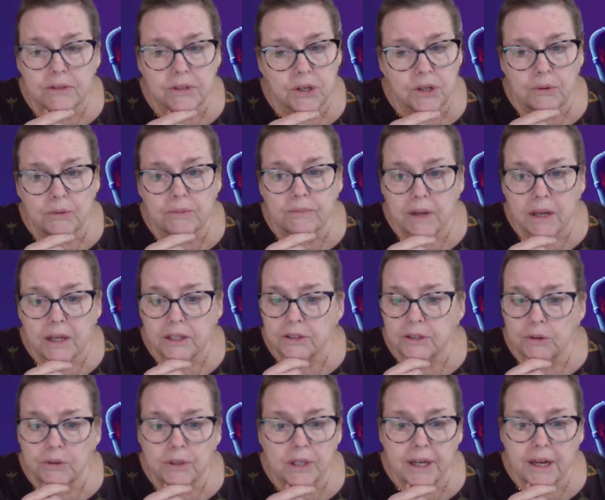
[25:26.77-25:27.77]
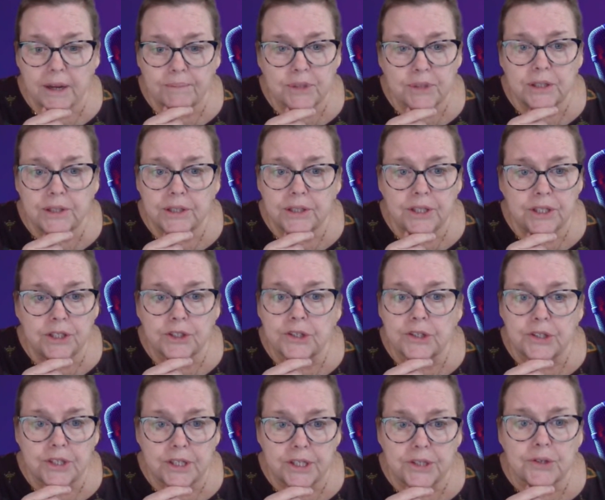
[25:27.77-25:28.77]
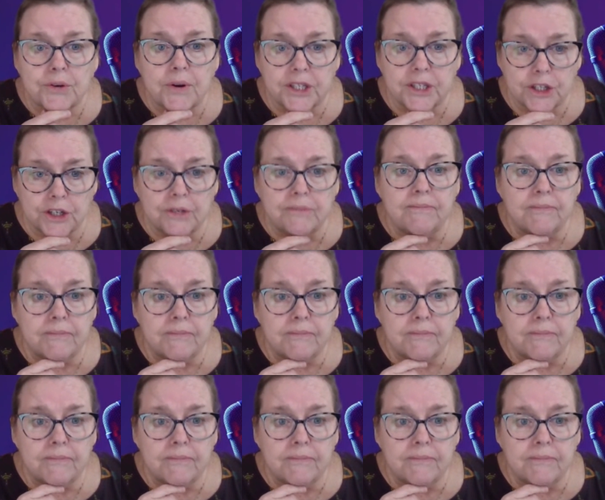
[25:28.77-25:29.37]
So totally up to the teacher's discretion.